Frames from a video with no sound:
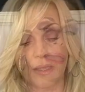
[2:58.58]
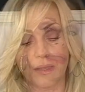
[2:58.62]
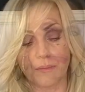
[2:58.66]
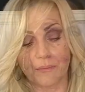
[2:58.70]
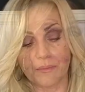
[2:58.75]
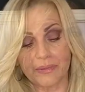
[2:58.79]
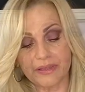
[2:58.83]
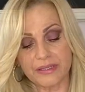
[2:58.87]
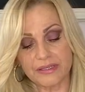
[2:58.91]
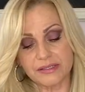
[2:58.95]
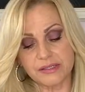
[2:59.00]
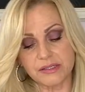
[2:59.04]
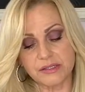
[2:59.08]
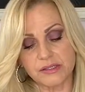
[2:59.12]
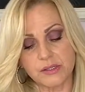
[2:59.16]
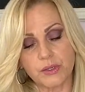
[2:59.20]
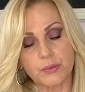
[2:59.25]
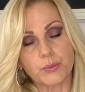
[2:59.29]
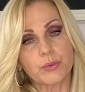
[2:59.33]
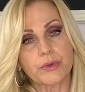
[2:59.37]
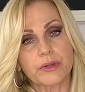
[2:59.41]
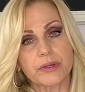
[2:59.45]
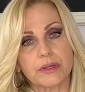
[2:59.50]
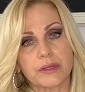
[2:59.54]
But this is a
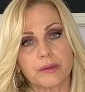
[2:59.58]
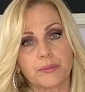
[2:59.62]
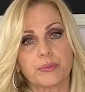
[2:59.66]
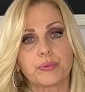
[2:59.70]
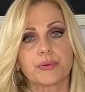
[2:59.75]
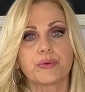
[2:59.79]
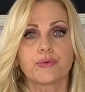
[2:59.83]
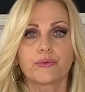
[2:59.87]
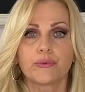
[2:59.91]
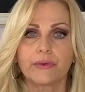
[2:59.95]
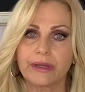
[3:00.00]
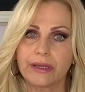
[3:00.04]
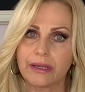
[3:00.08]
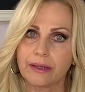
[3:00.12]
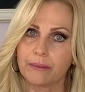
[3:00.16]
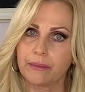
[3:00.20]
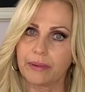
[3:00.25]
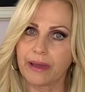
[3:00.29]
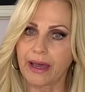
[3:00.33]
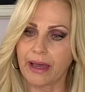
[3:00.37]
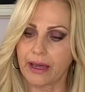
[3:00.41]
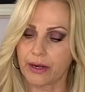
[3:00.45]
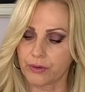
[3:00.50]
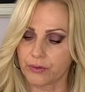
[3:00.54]
really pretty
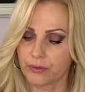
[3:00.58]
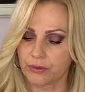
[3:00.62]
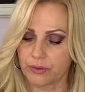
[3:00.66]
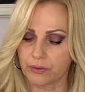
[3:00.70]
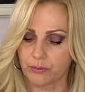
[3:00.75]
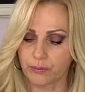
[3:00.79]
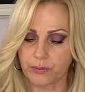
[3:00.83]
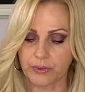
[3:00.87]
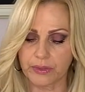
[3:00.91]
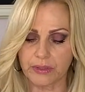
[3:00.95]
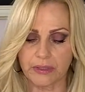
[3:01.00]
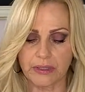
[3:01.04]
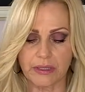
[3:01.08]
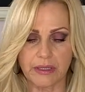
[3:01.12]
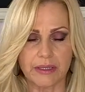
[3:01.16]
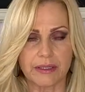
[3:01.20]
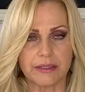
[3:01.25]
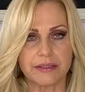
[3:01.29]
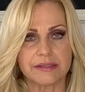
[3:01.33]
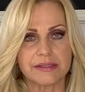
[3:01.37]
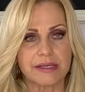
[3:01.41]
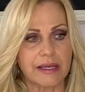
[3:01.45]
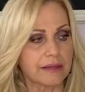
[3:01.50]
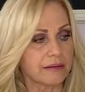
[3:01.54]
pattern. It really
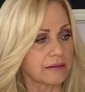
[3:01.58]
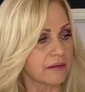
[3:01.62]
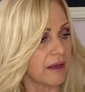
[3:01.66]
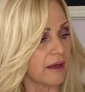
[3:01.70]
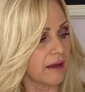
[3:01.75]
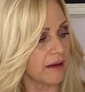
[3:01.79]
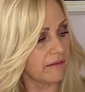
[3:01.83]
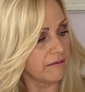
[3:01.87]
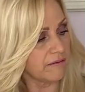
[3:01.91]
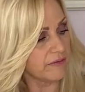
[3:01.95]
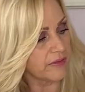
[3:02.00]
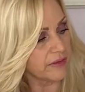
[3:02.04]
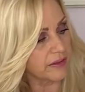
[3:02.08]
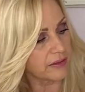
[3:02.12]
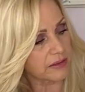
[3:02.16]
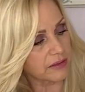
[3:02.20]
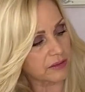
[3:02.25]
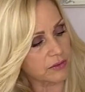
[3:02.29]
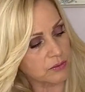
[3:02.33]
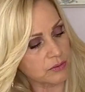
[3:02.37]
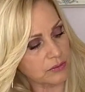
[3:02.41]
is. I love the little